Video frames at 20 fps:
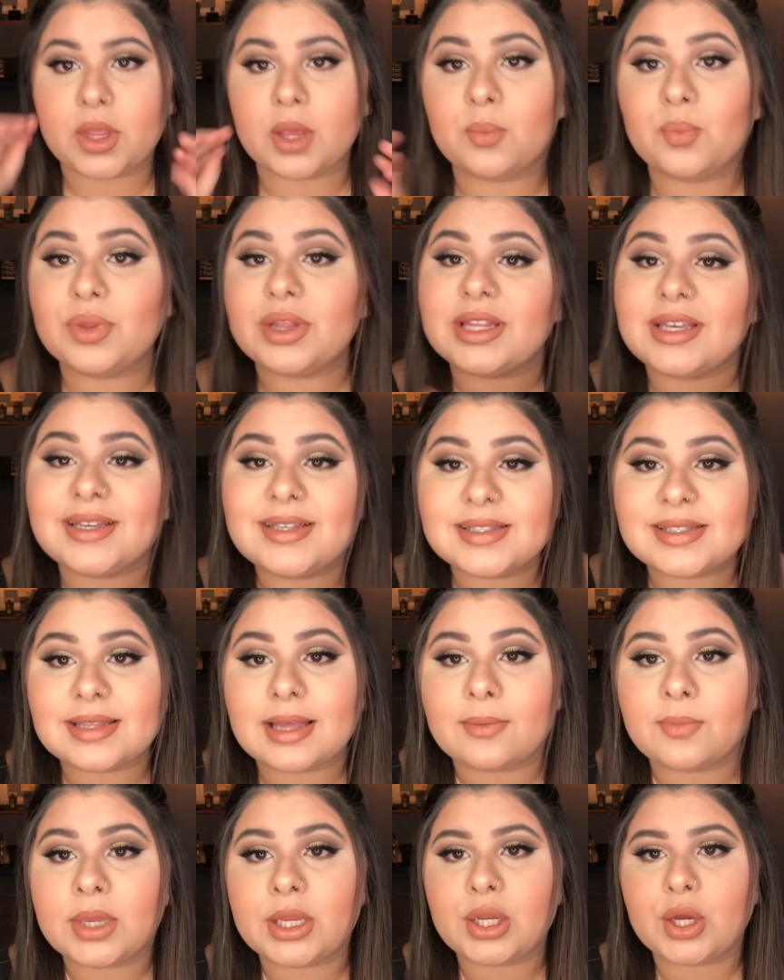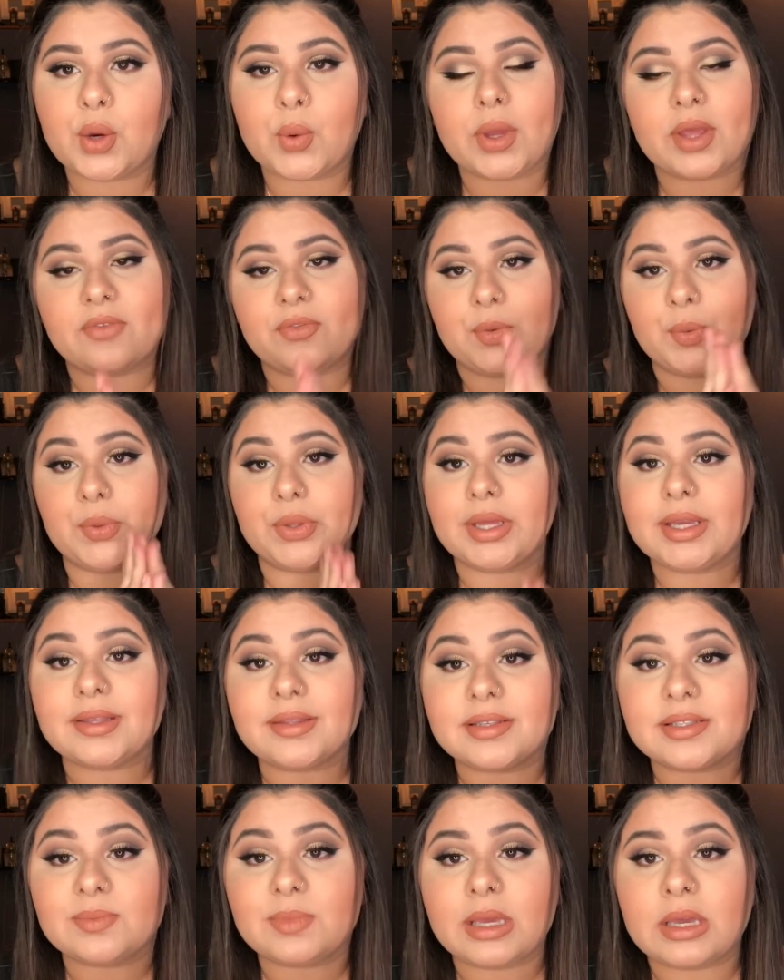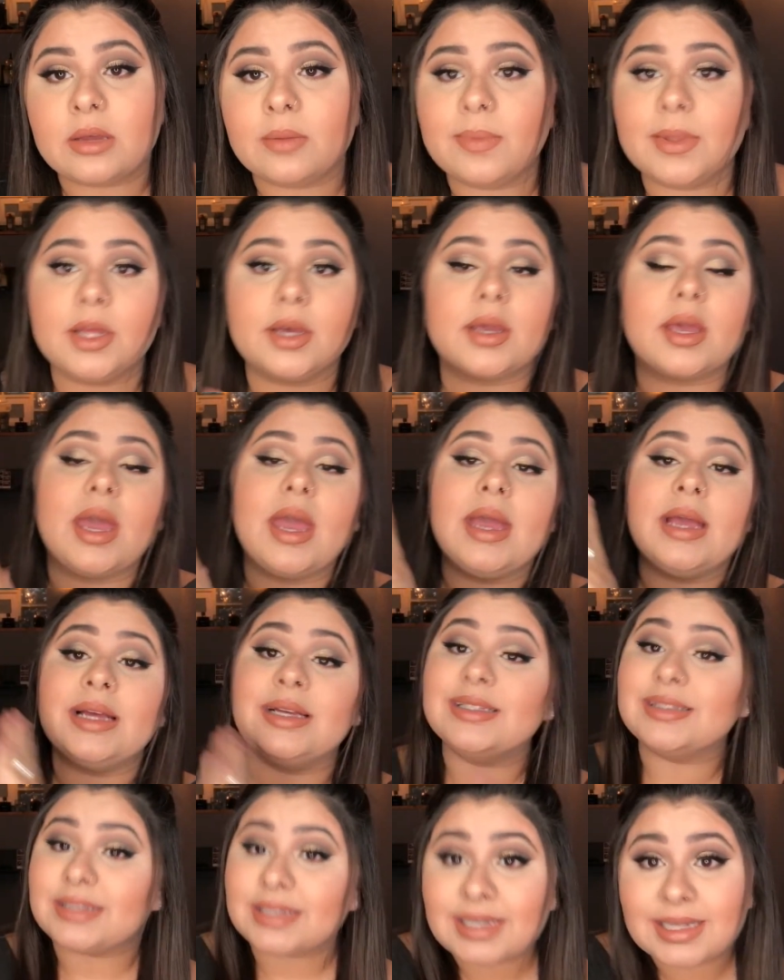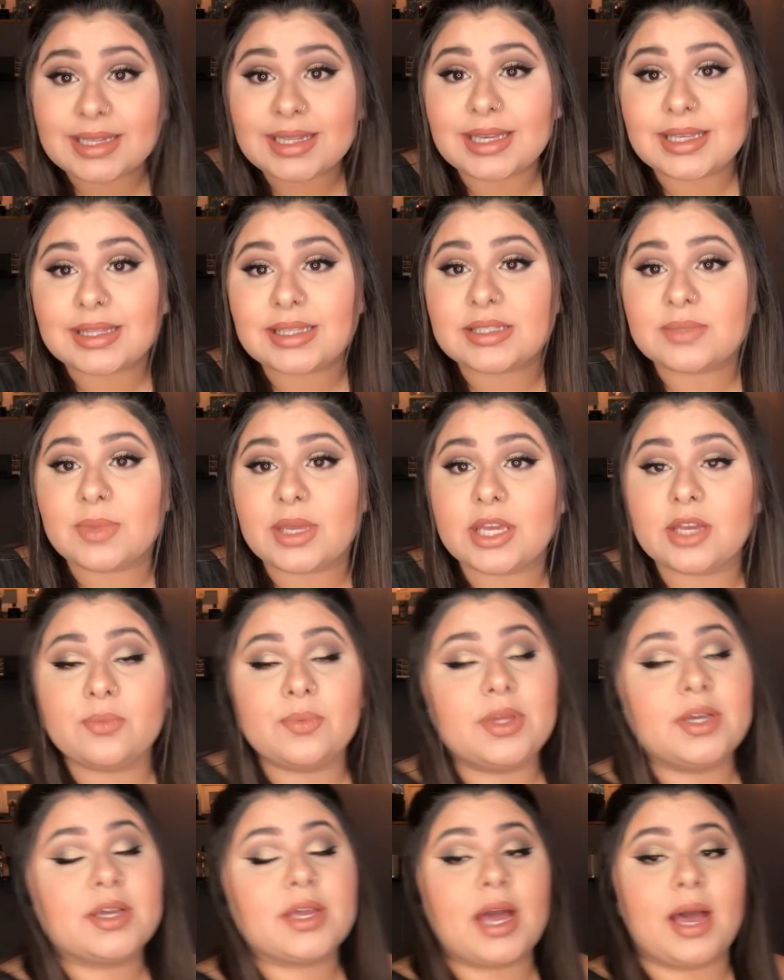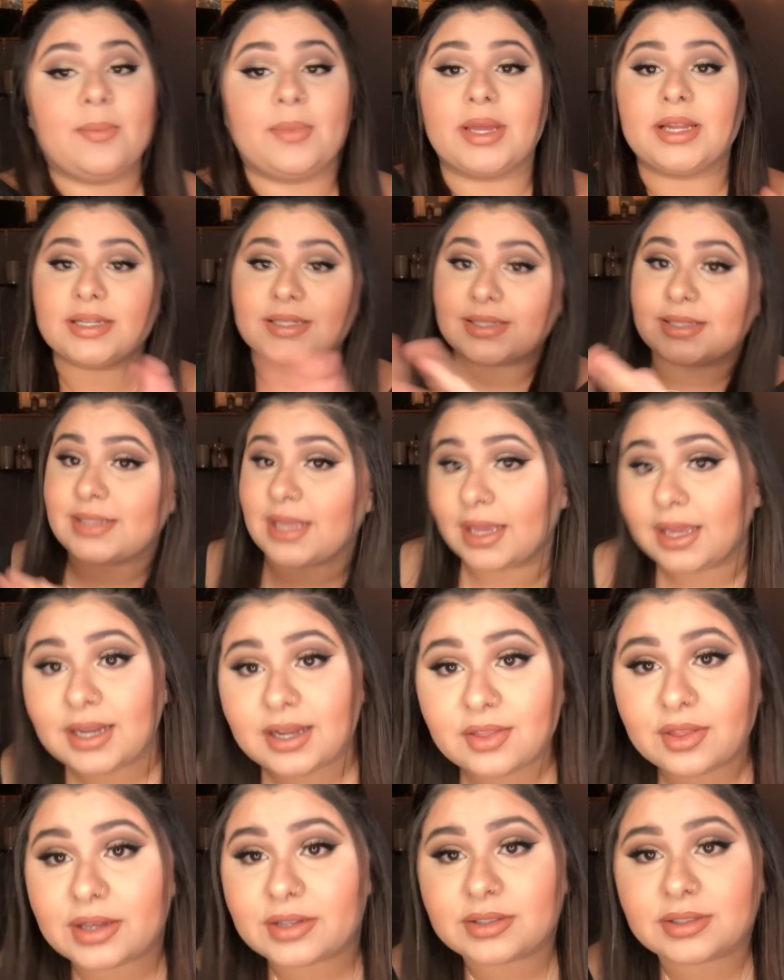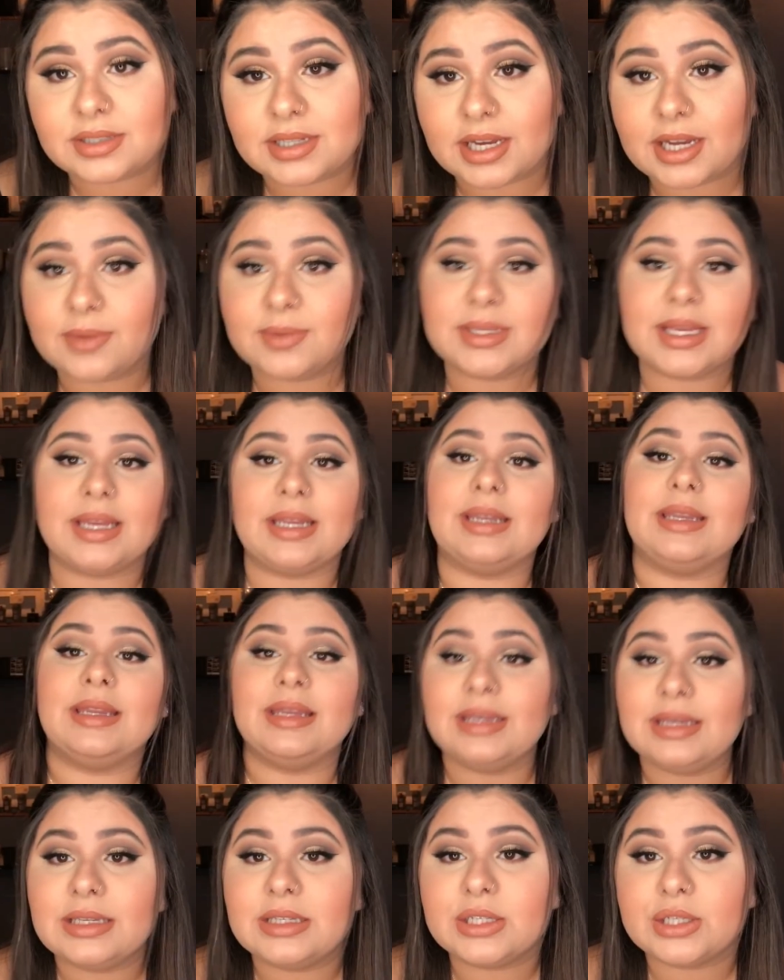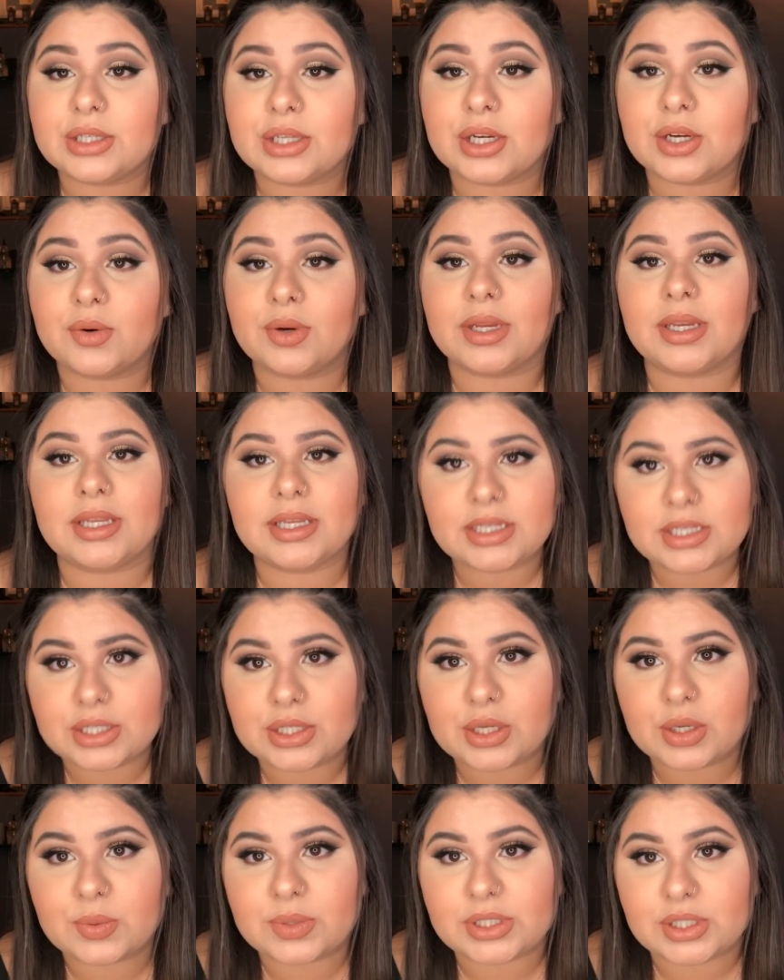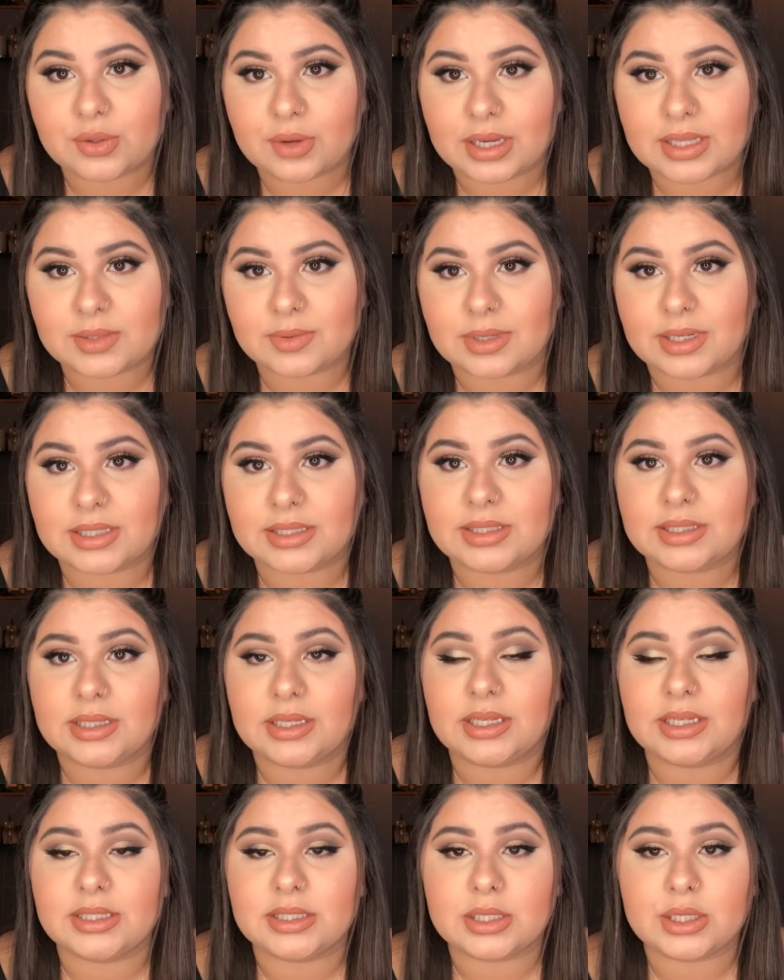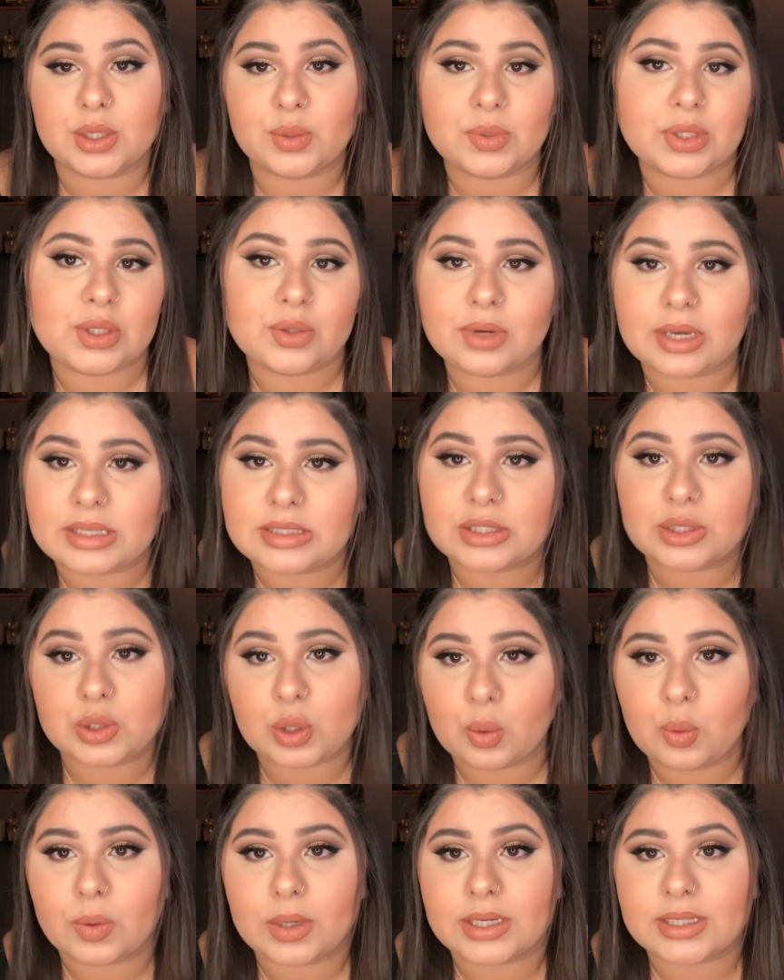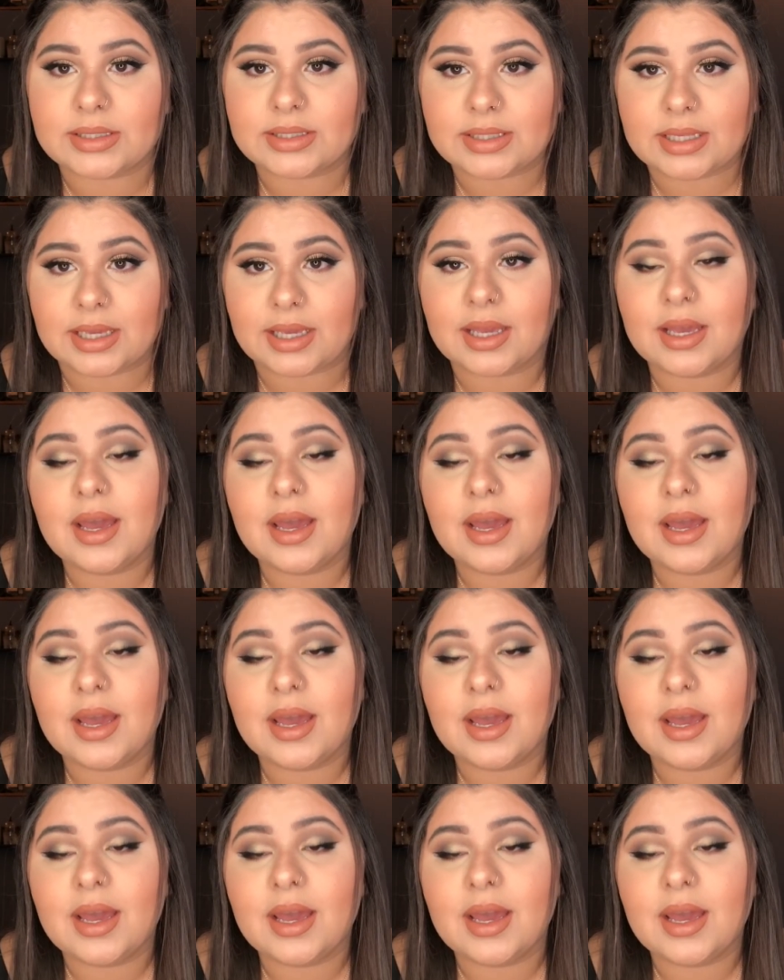Please let me know if you like this makeup look, didn't like this makeup look. I'm going to say it 1,000 times. I need to know what you guys want to see. I need to know what you guys don't want to see.